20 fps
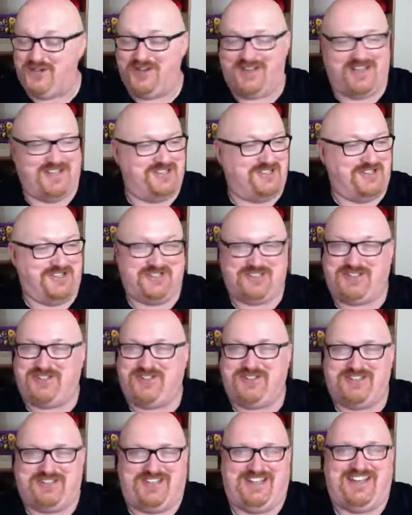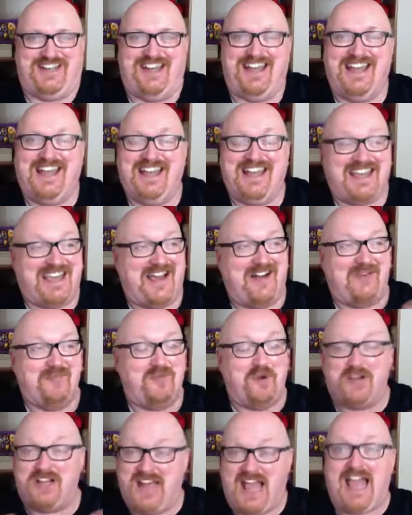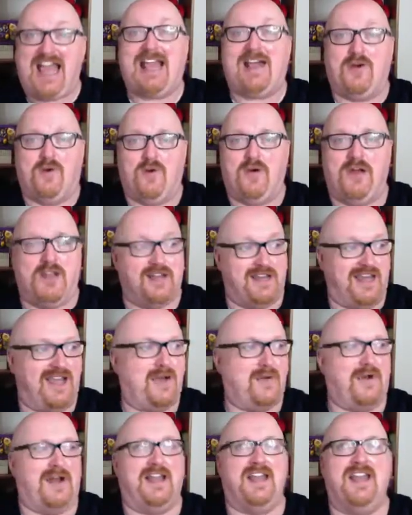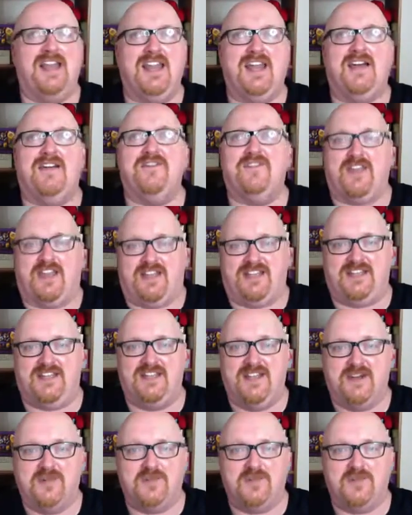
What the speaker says: Just couldn't get on. But now I love it.